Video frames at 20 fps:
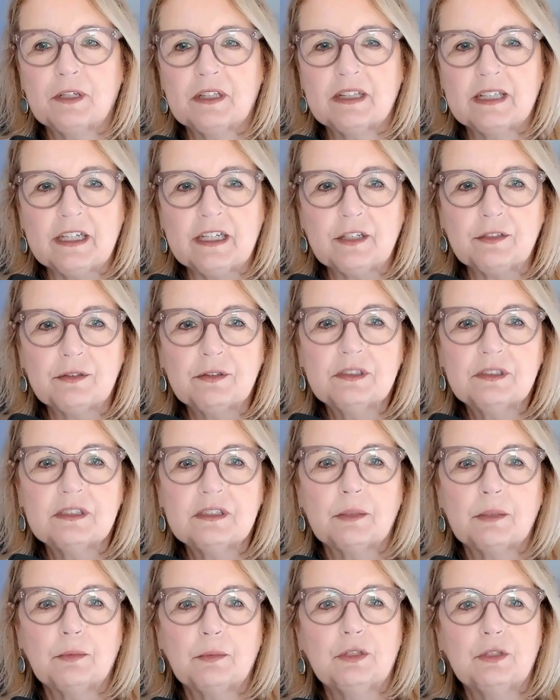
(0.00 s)
leader,
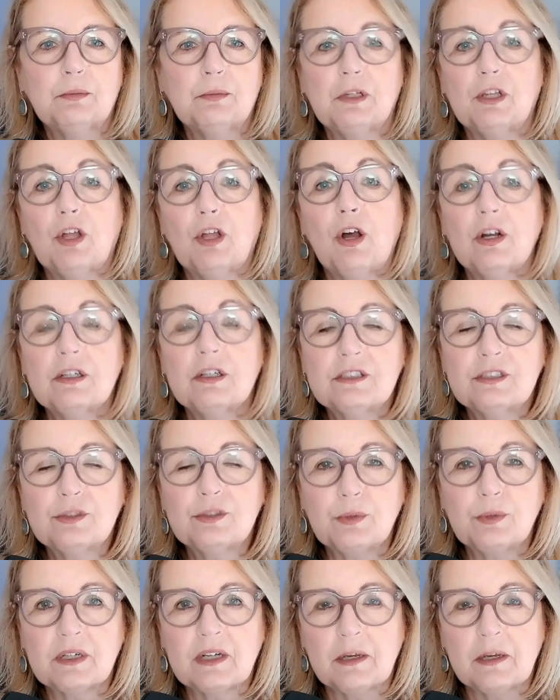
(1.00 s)
someone who belongs to
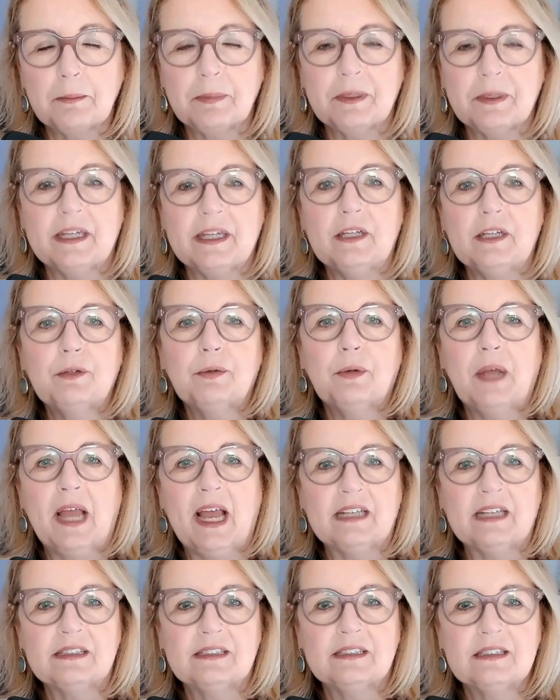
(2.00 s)
a company, who
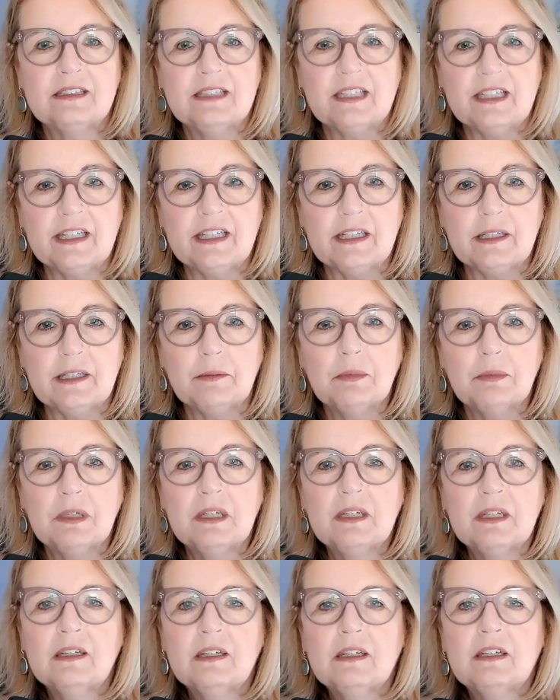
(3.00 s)
has a team,
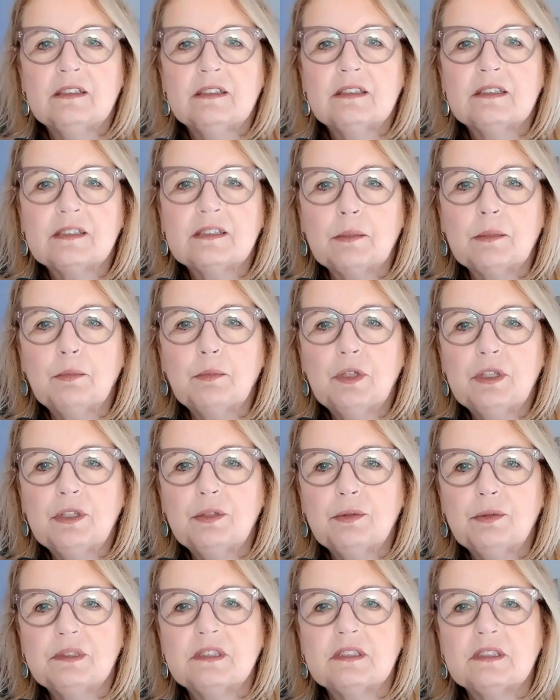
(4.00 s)
to someone who
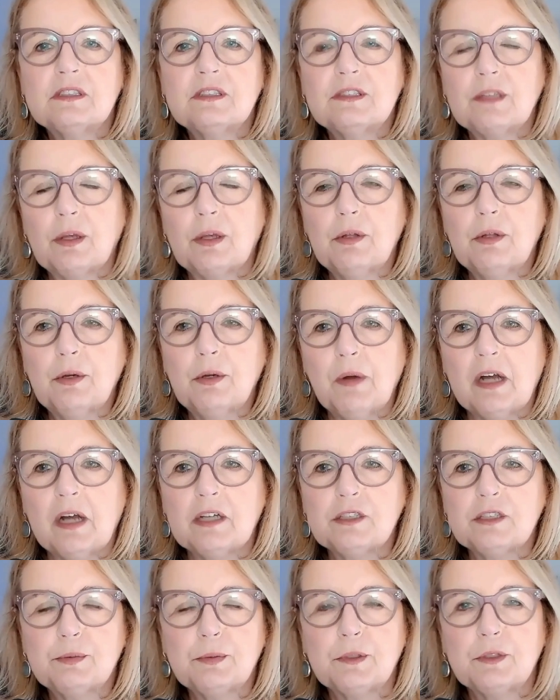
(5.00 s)
is a solo
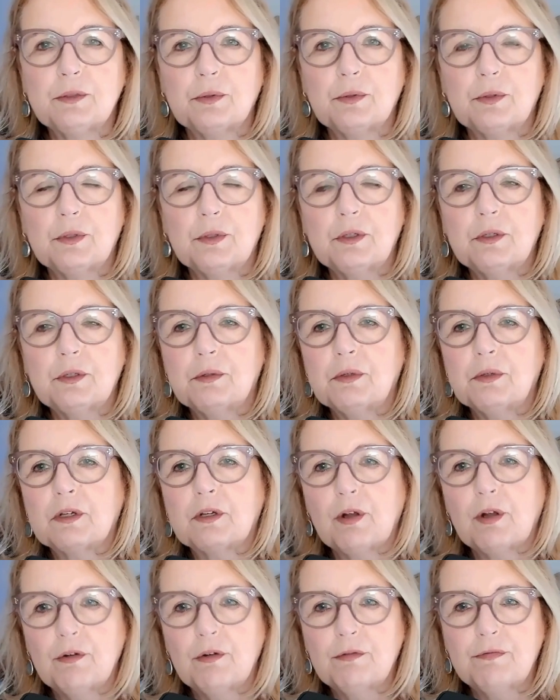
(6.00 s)
entrepreneur or a
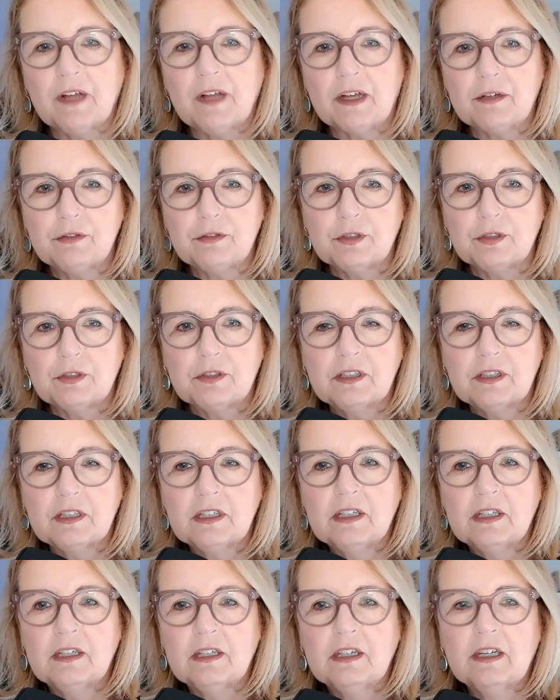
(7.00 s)
co-founder.
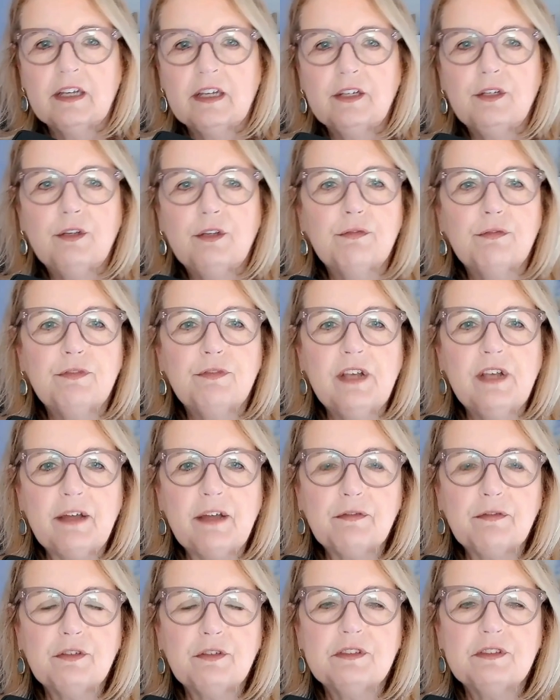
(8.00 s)
You've
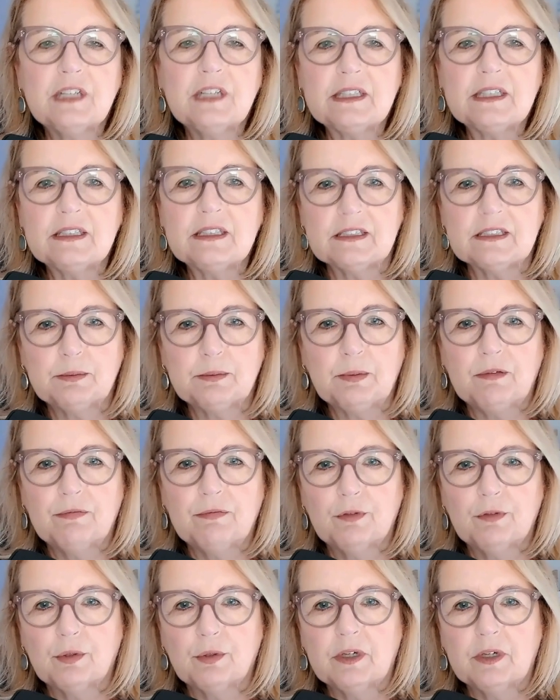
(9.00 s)
never done this
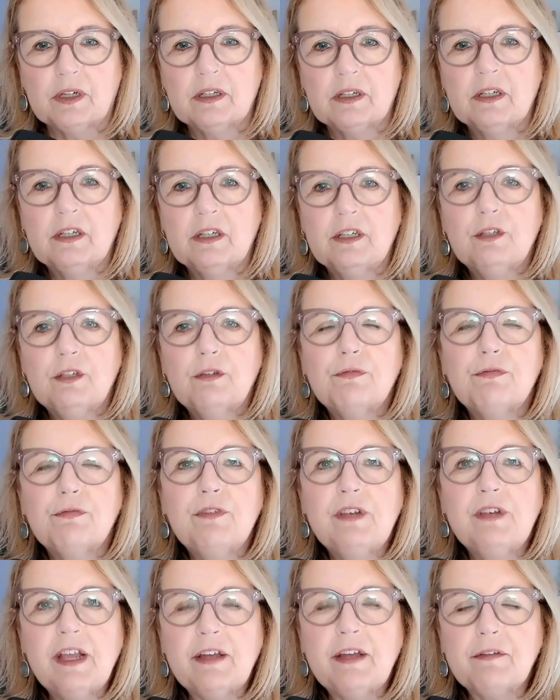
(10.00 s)
before. You've
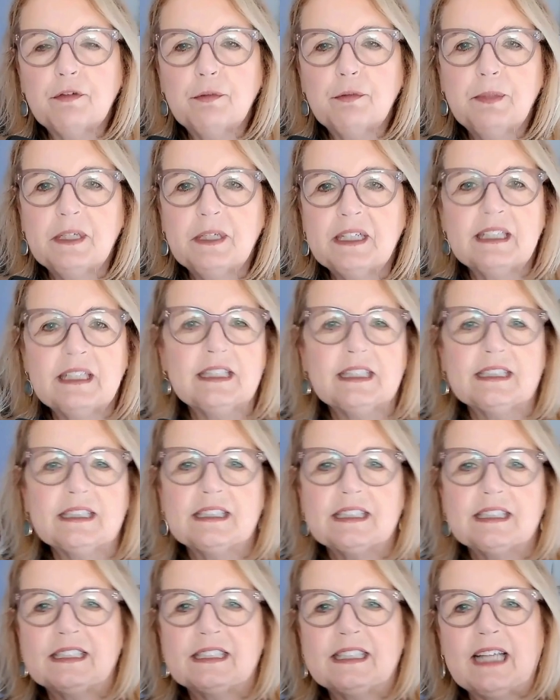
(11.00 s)
never been in this
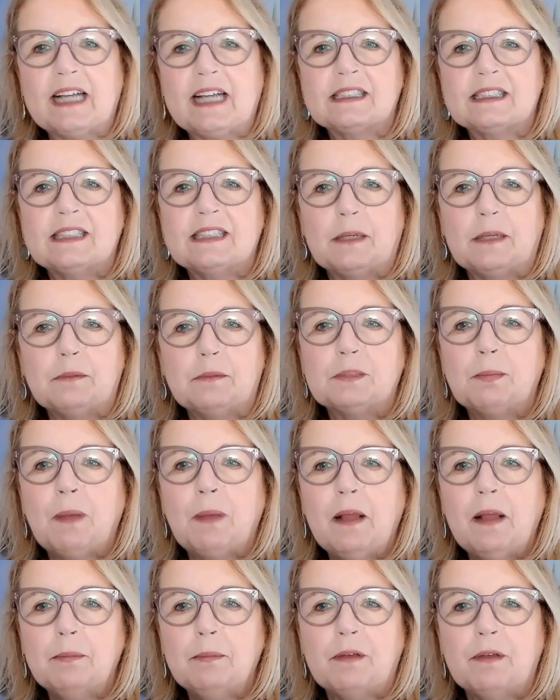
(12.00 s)
exact same
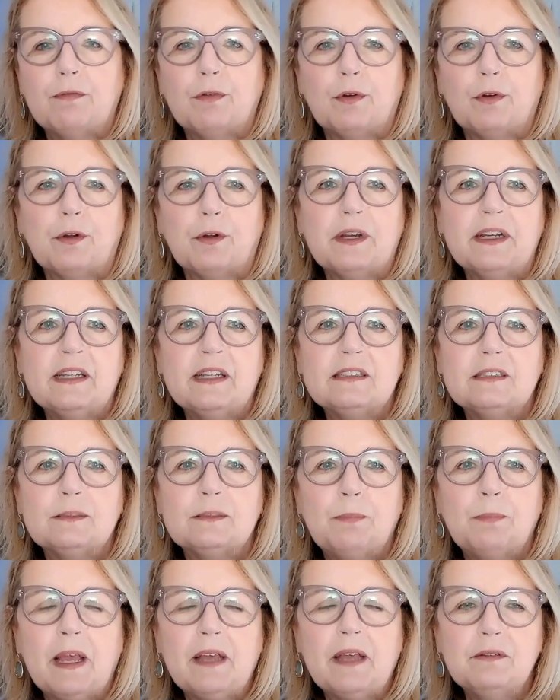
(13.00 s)
spot before, and it's
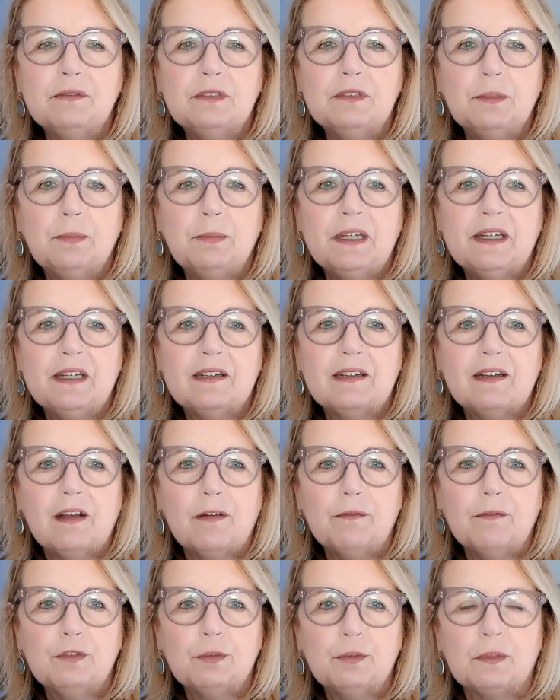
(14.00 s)
bound to be
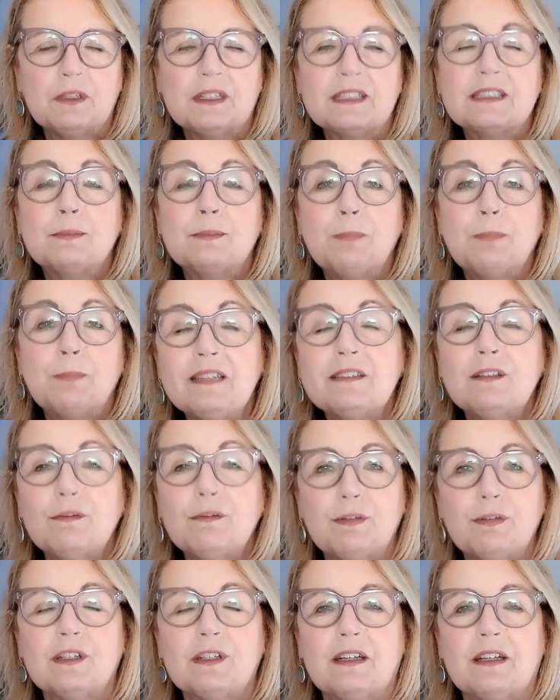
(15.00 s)
uncomfortable. Expect to
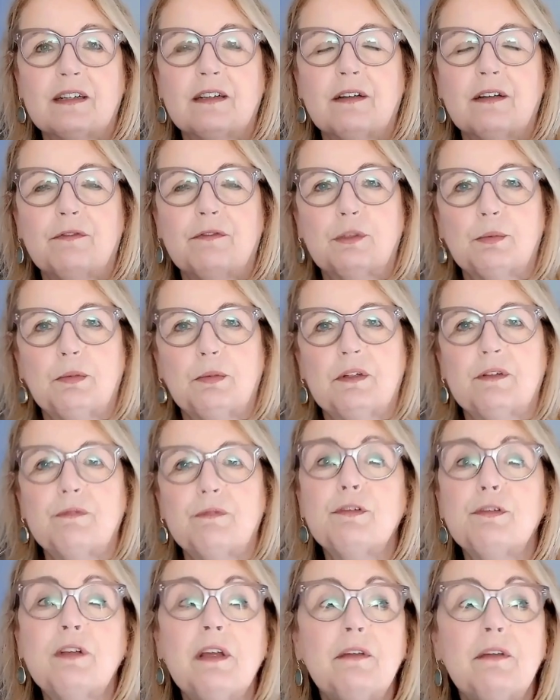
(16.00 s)
feel uncomfortable. If
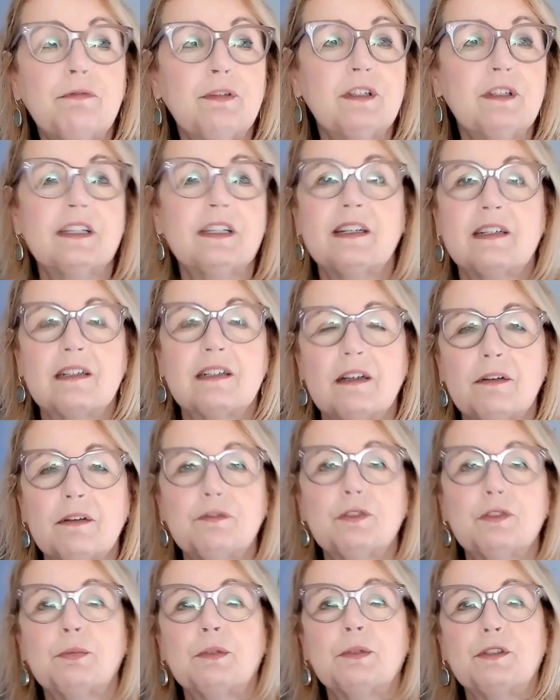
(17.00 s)
you're not feeling
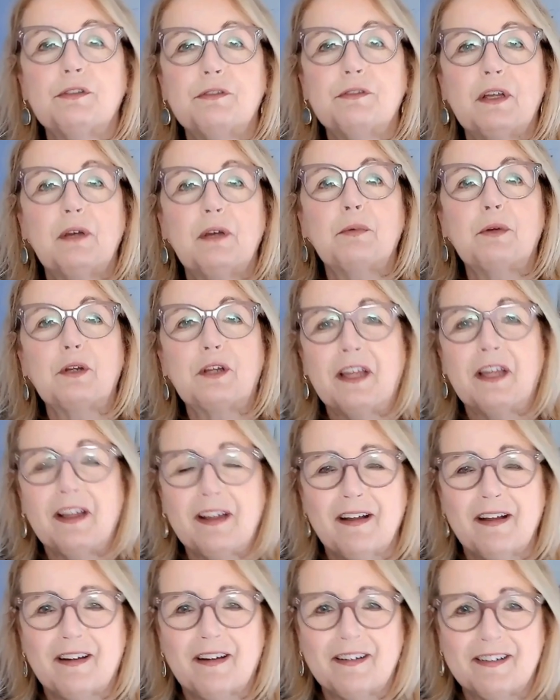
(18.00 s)
uncomfortable, you're not working
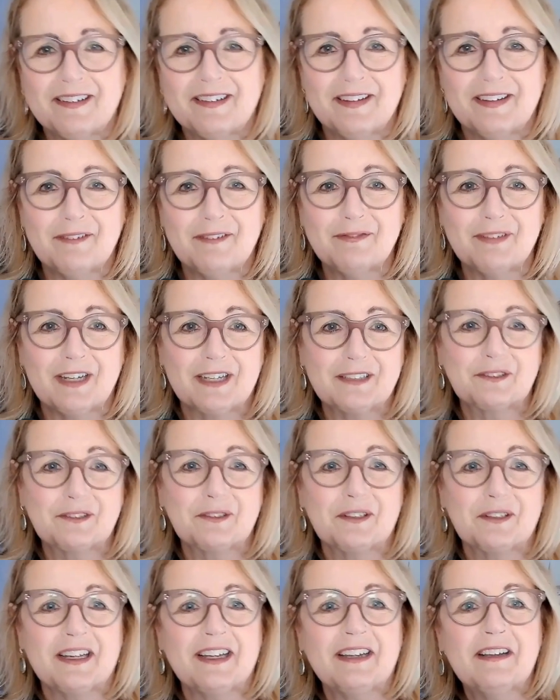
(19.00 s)
hard enough,
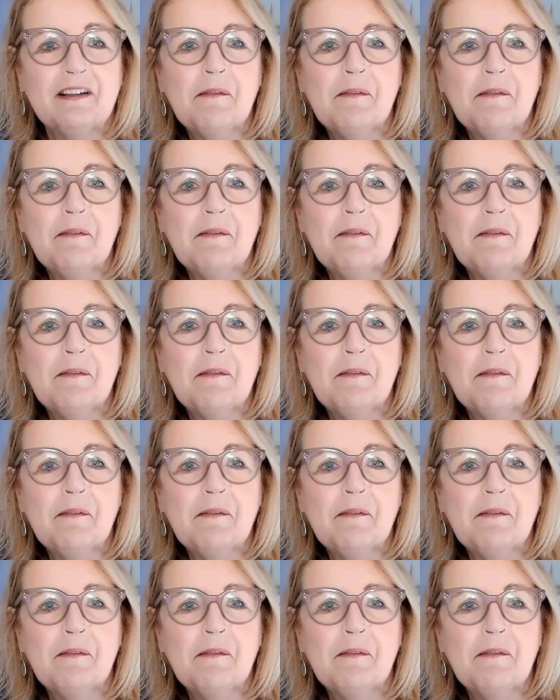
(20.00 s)
actually.